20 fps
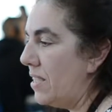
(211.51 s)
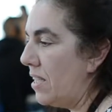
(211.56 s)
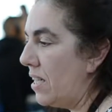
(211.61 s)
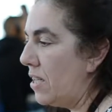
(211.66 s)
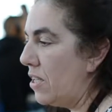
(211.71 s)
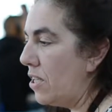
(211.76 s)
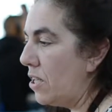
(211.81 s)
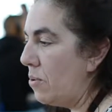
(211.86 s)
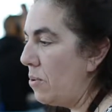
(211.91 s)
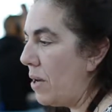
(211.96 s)
You
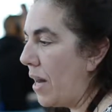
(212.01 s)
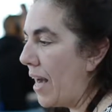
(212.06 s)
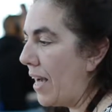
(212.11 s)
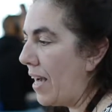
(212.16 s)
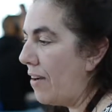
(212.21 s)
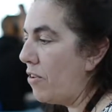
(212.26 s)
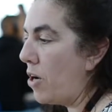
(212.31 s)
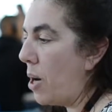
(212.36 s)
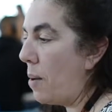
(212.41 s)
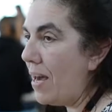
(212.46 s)
can do, like,
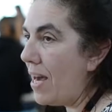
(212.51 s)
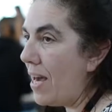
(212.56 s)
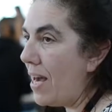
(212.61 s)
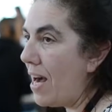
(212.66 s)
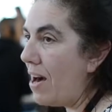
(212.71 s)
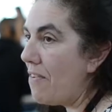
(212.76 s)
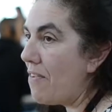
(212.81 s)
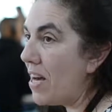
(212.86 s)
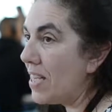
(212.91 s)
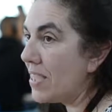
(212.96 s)
I've got a
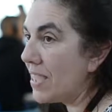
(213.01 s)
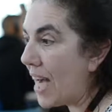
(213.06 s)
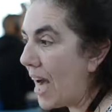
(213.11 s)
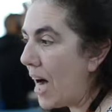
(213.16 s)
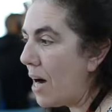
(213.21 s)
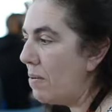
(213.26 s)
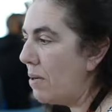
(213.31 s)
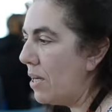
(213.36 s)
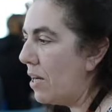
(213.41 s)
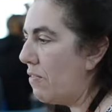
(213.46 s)
PFS
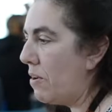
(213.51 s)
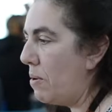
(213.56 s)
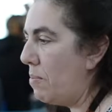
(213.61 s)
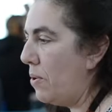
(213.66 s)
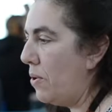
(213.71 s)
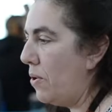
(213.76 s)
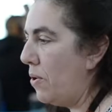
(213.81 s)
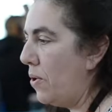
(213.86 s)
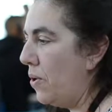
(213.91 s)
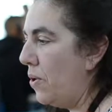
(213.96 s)
hourly
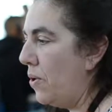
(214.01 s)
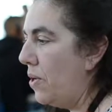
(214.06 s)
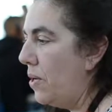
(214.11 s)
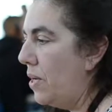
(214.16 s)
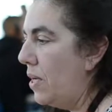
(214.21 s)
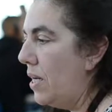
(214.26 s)
report,